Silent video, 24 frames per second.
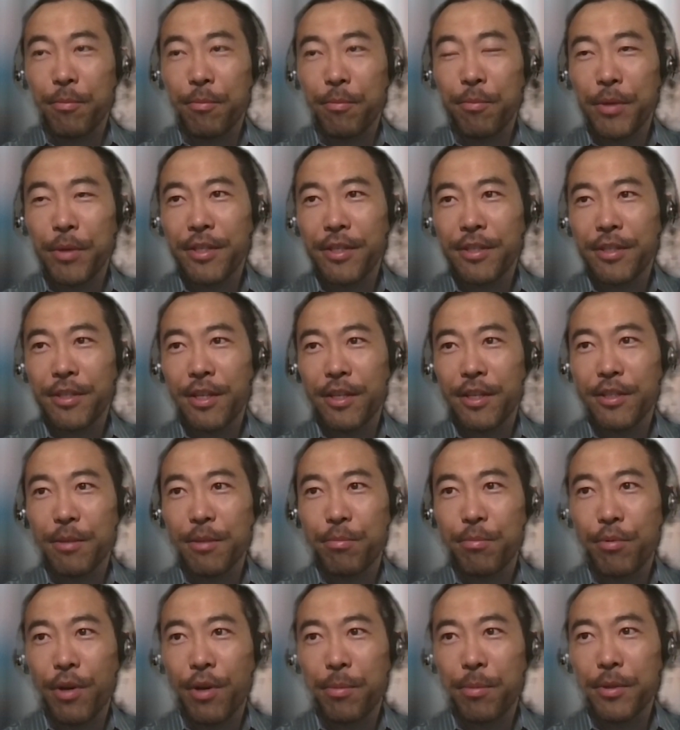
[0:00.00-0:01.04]
Basically, it's a
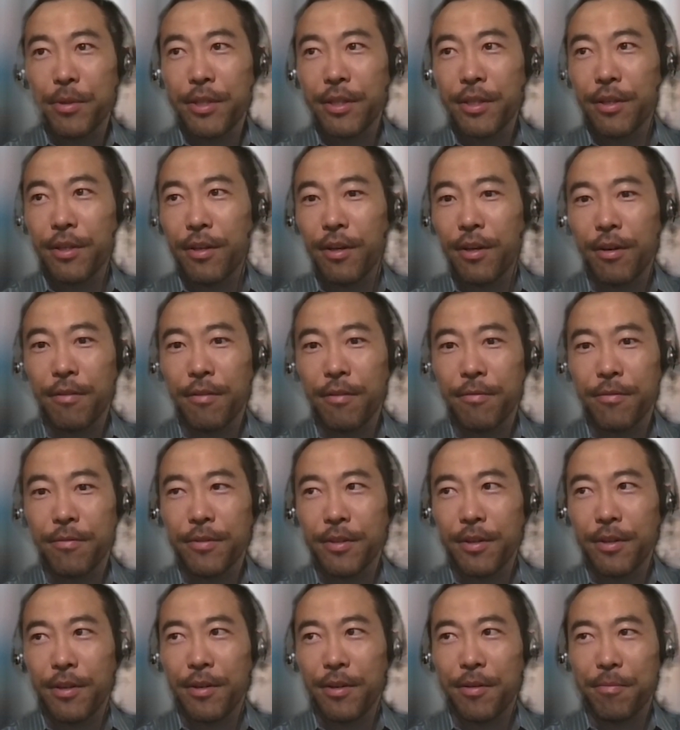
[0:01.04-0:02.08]
property of
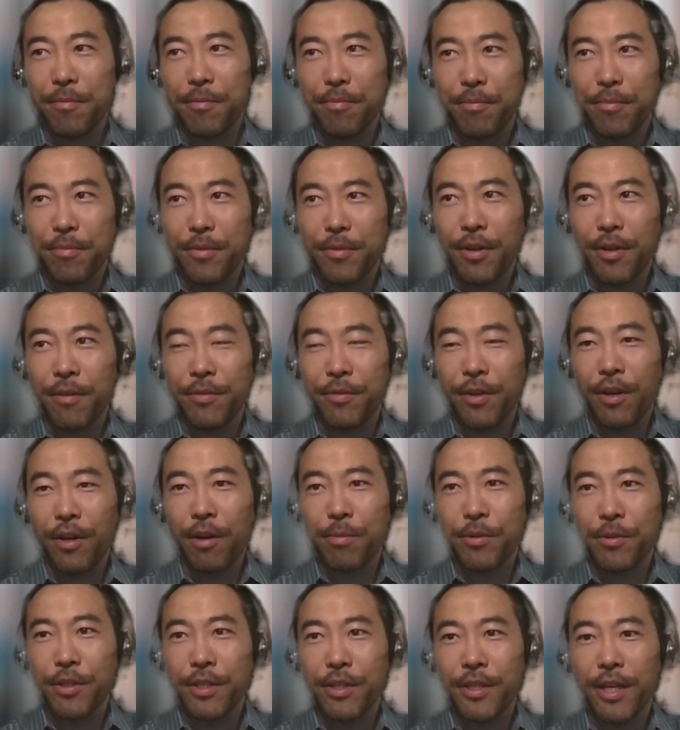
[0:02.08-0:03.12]
the
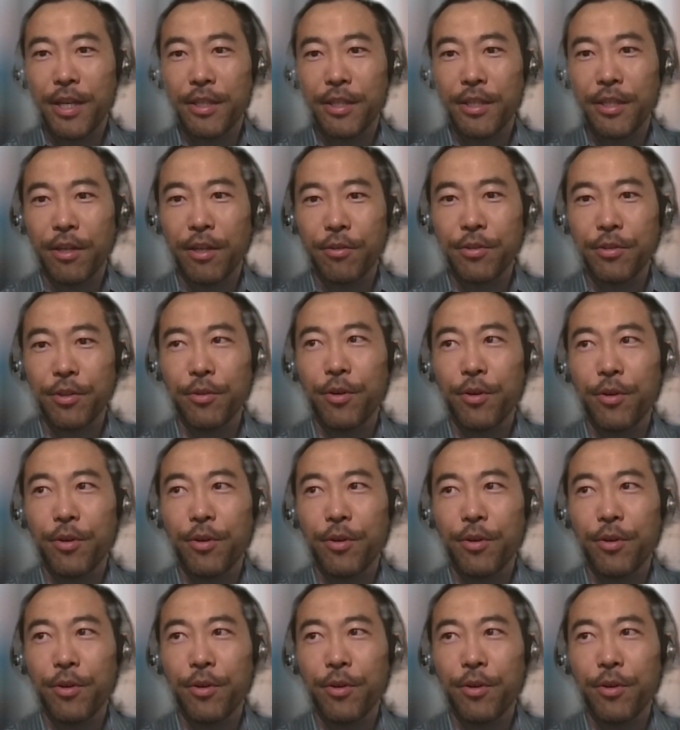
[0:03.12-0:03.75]
option that tells you